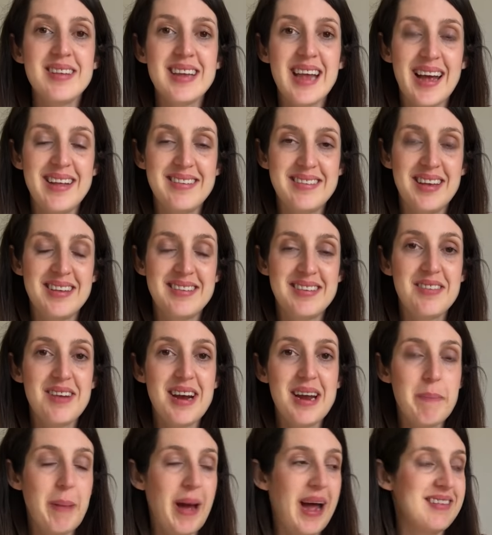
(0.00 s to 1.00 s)
So yeah, it's, it's a
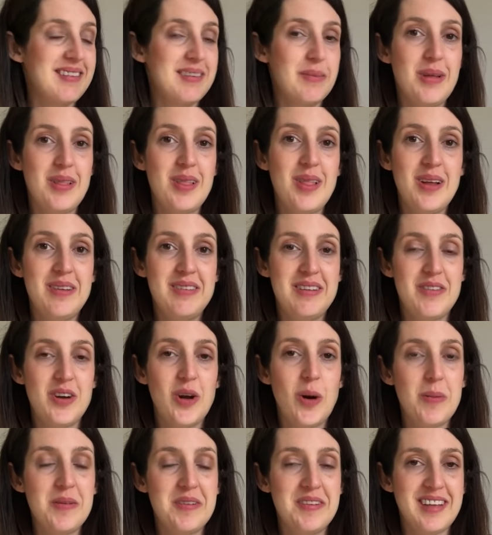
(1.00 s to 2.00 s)
great pattern with loads of
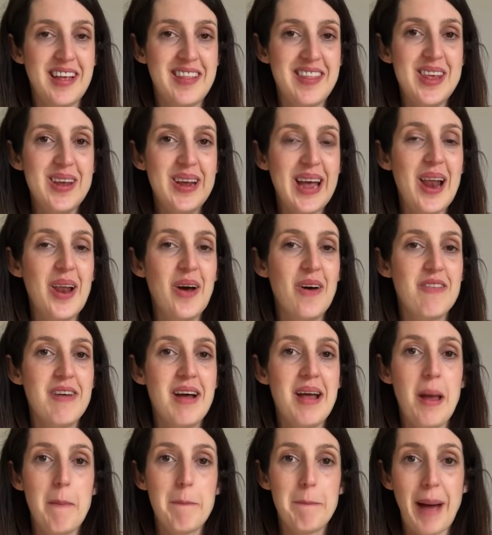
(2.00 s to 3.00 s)
different options. I think you get a lot of
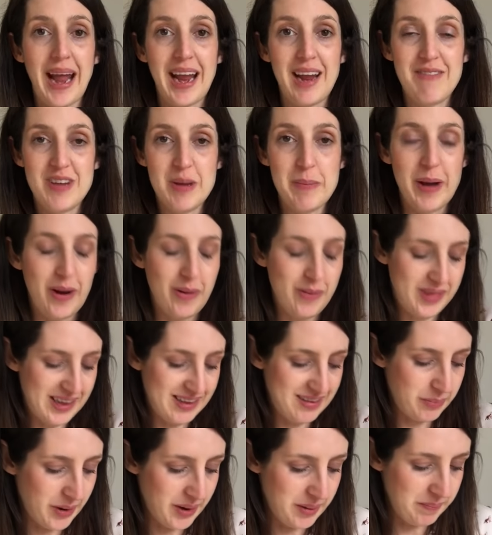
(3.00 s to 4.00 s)
bang for your buck with
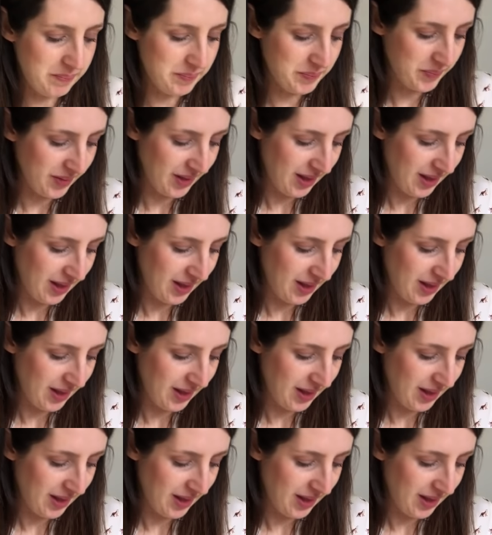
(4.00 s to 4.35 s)
this one.